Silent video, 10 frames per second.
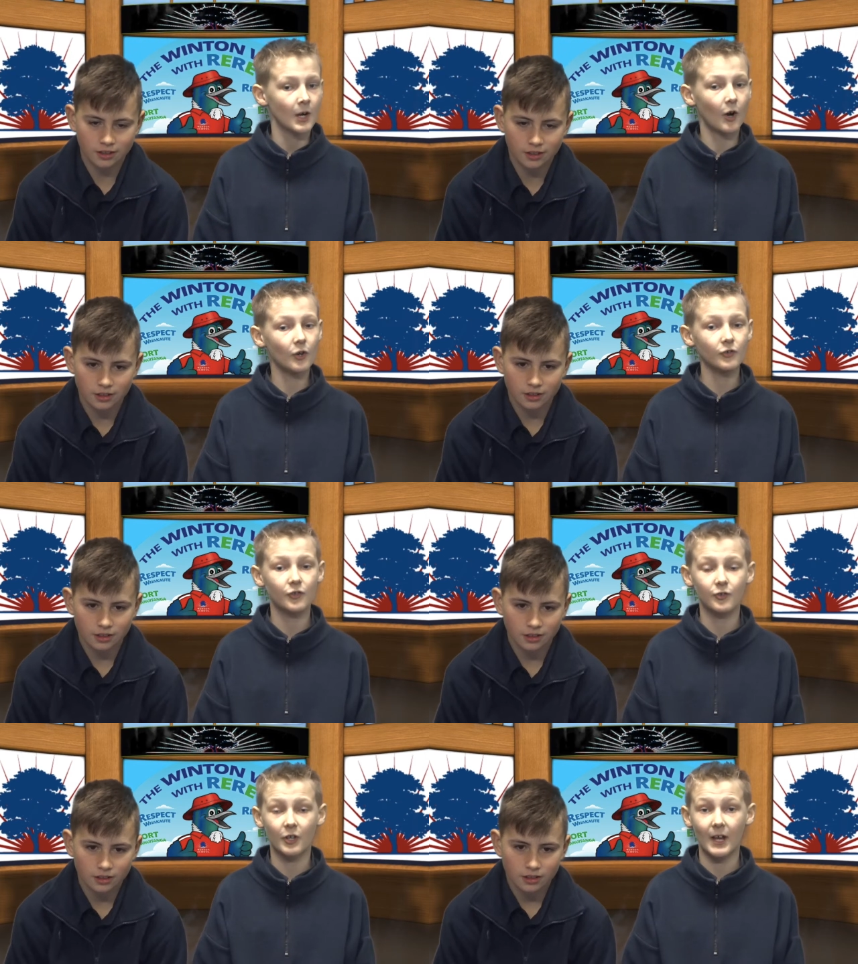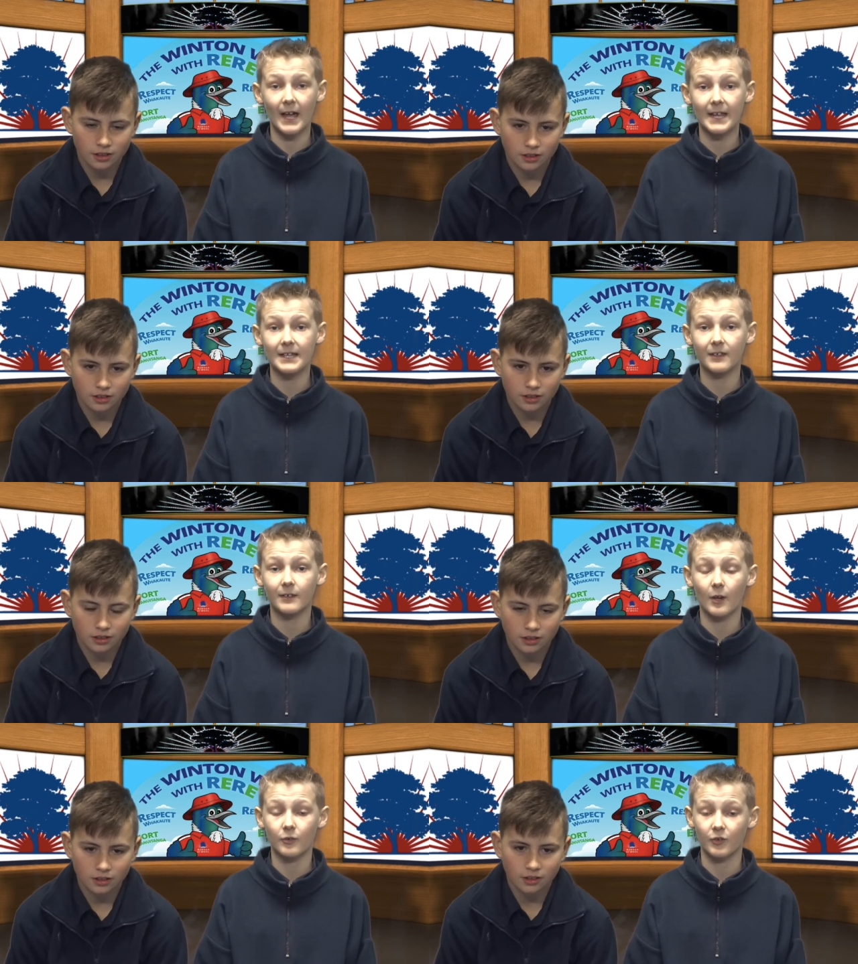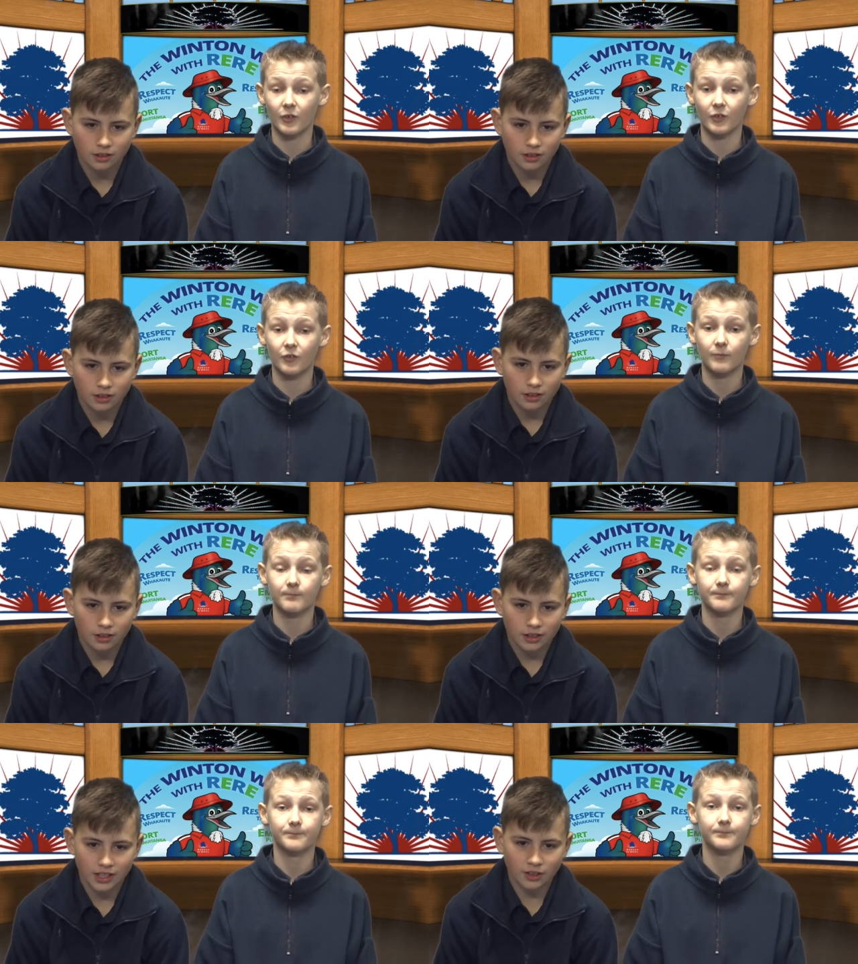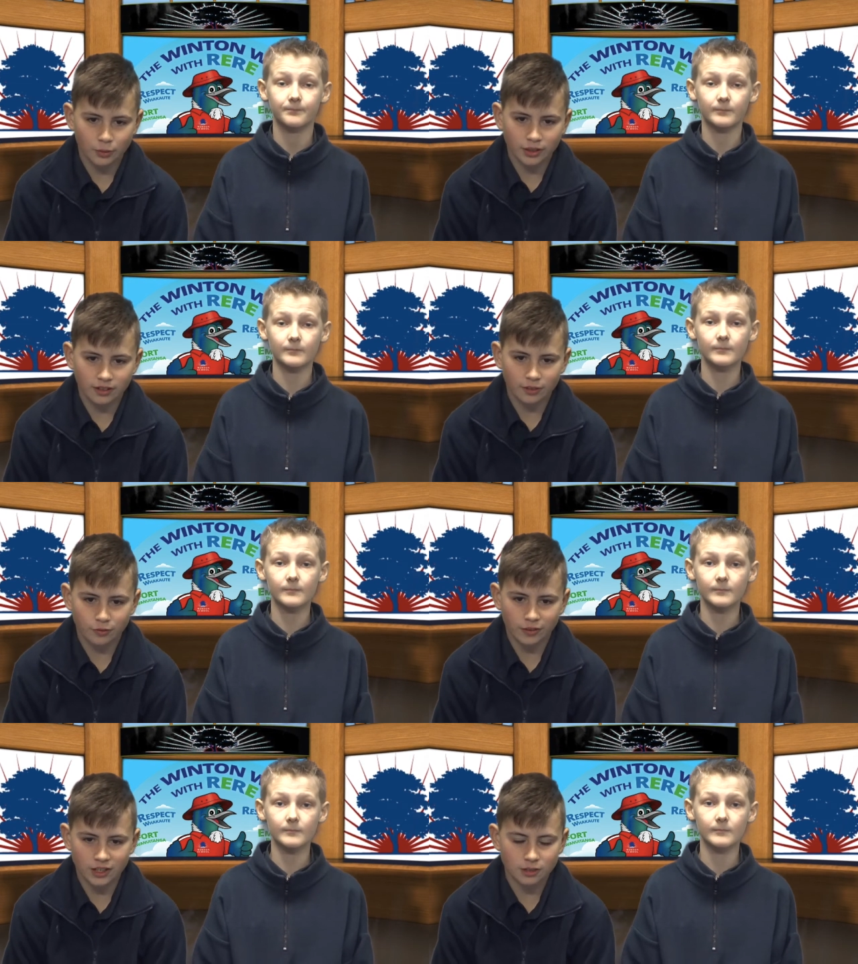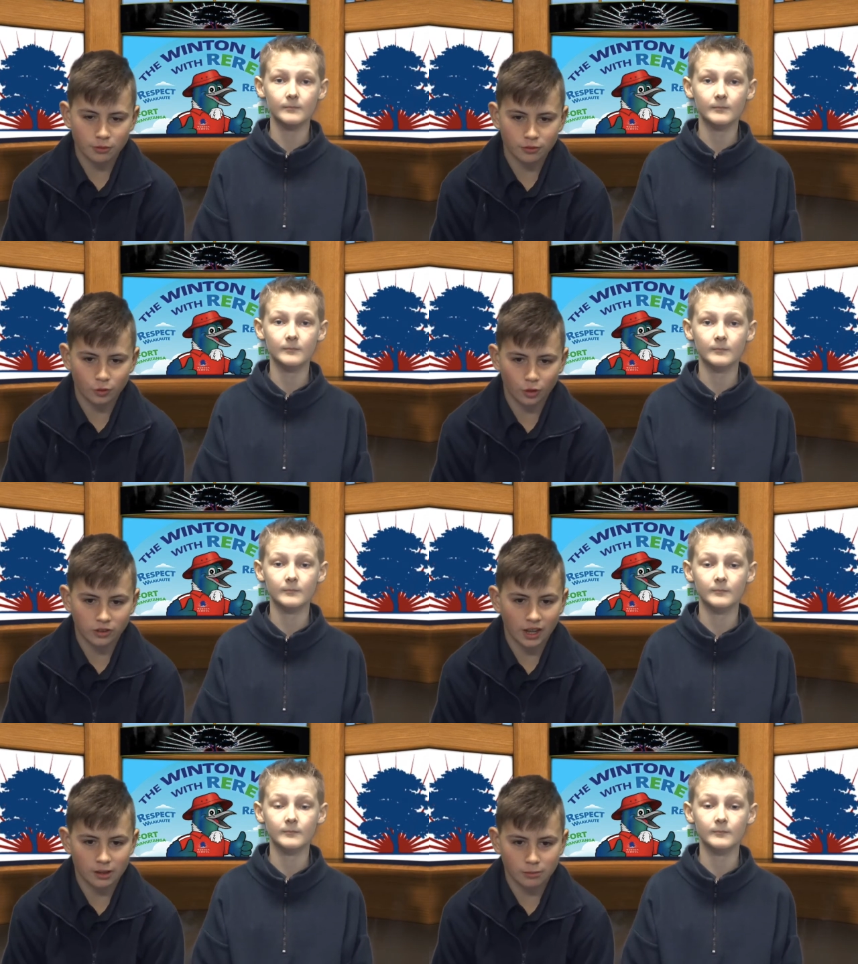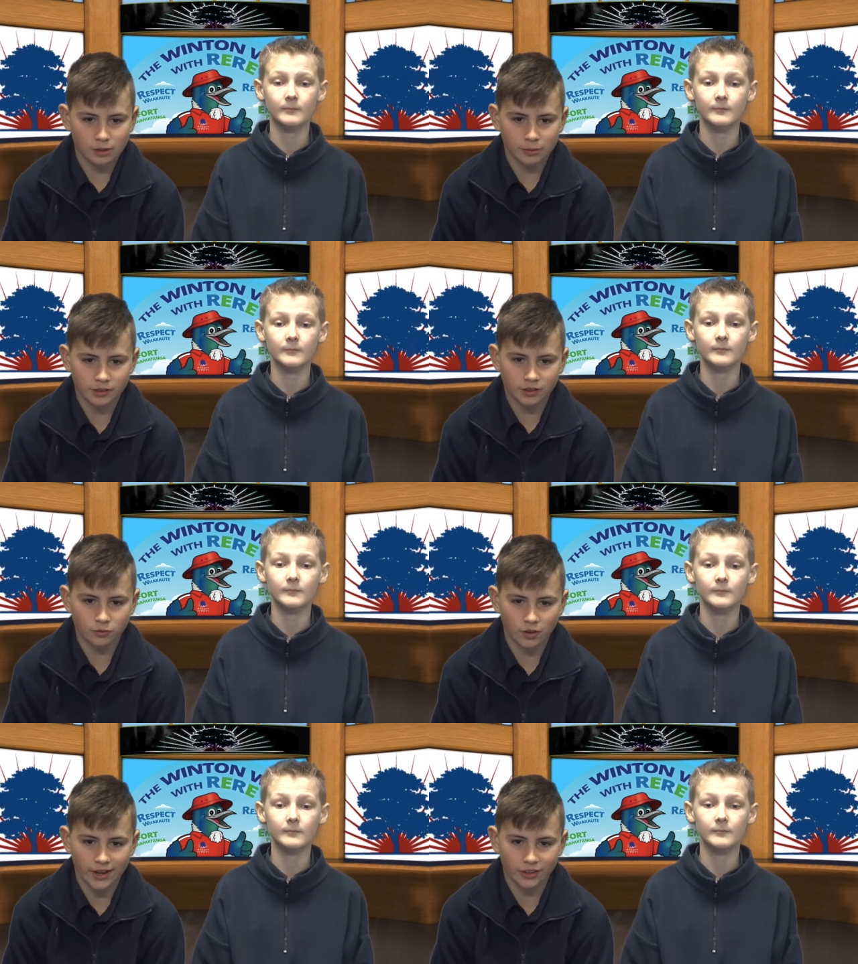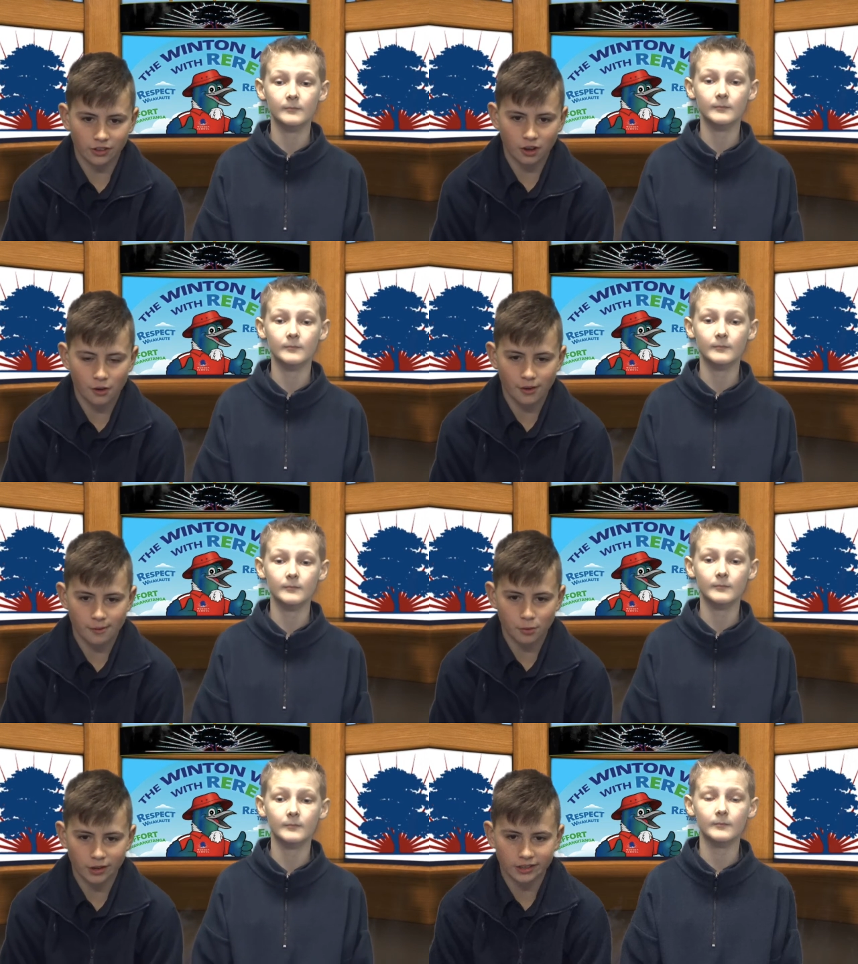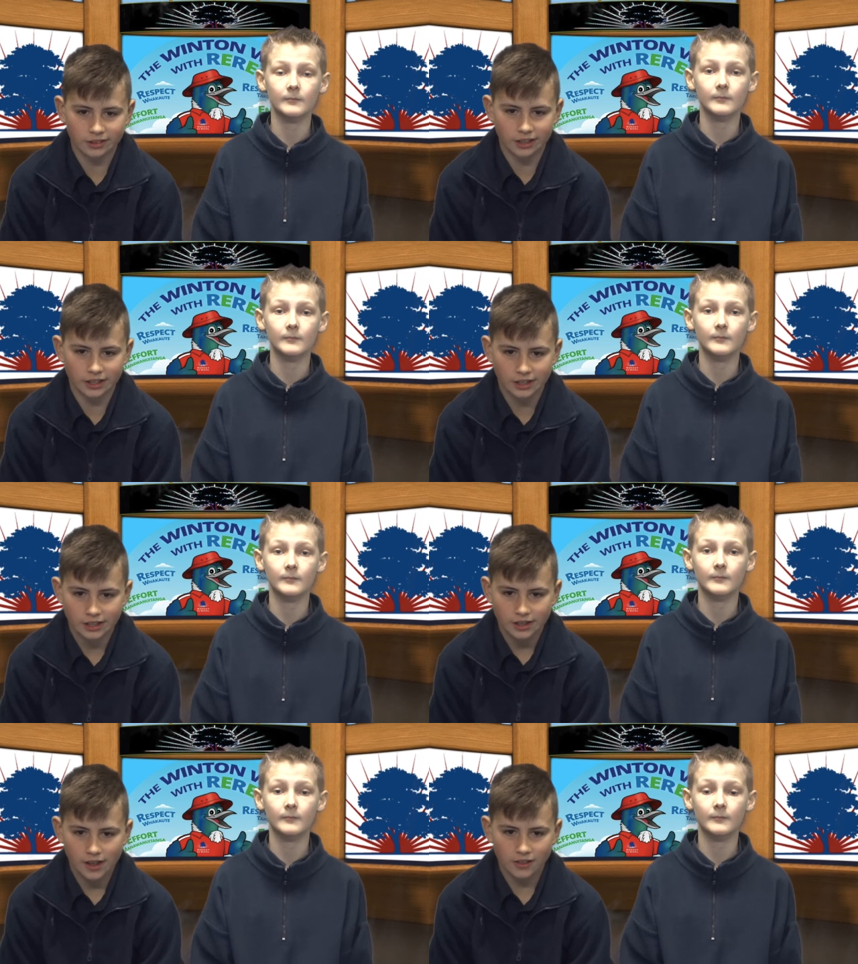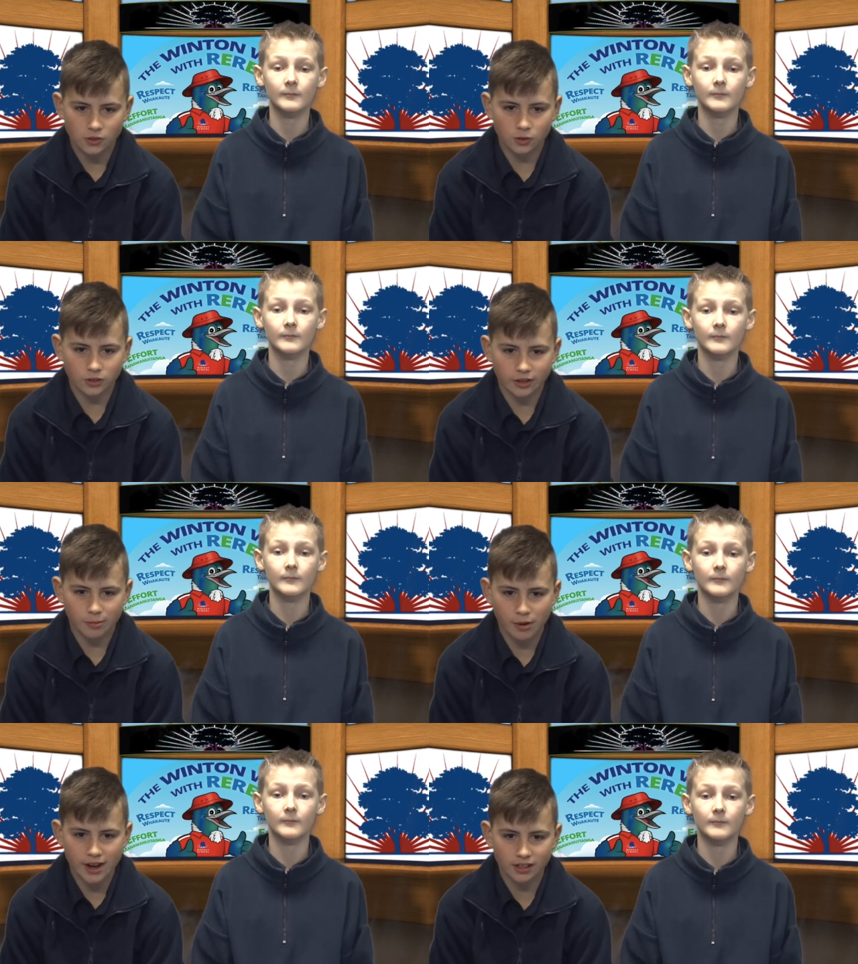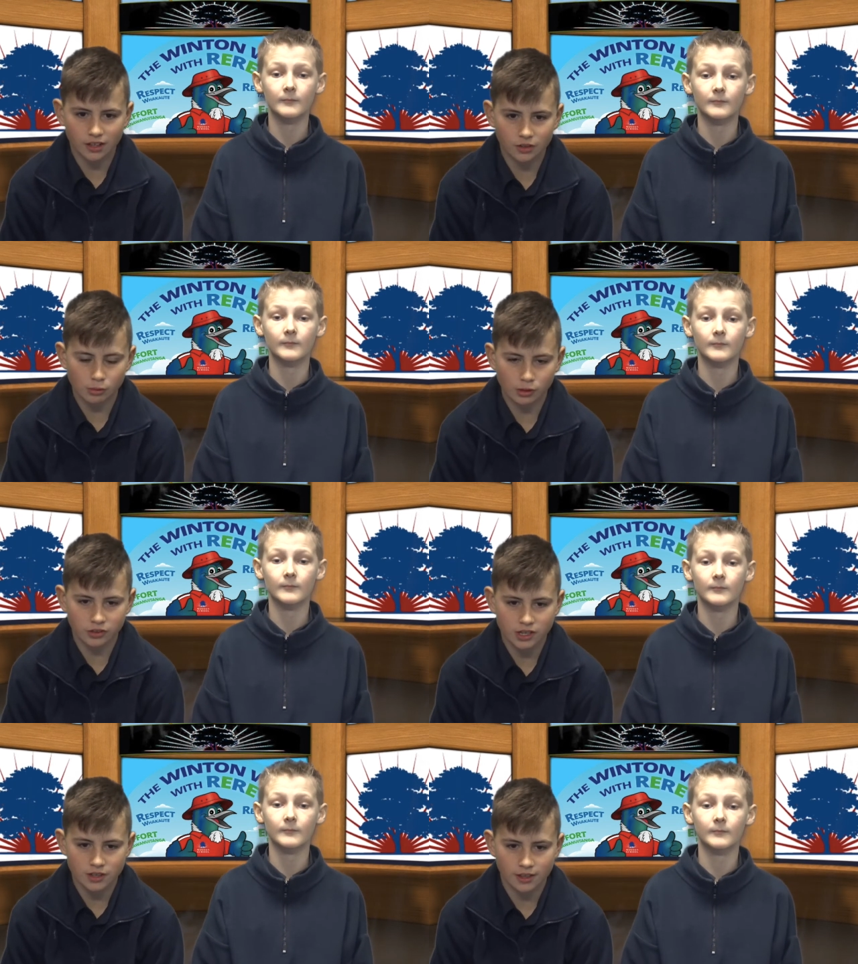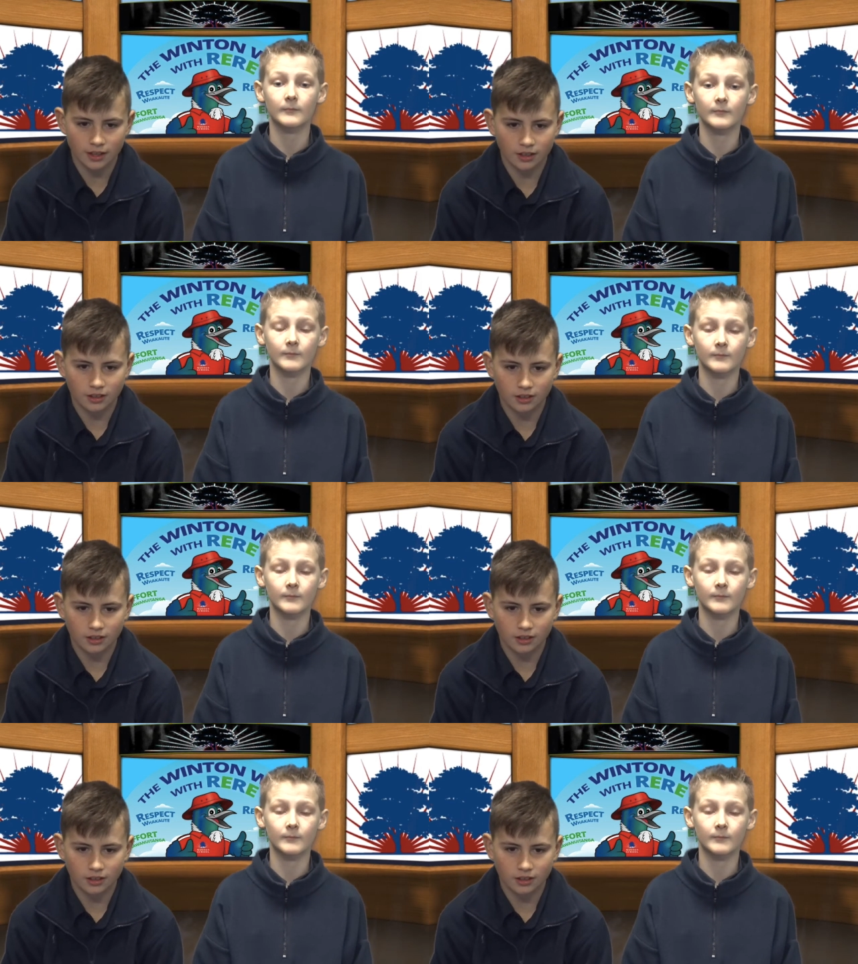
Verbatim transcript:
Speaker 1: On to today's notices. Can the Winton Flexible Four team meet Mrs Flack in the hall at morning tea? It's your turn to practice. We'll see you there.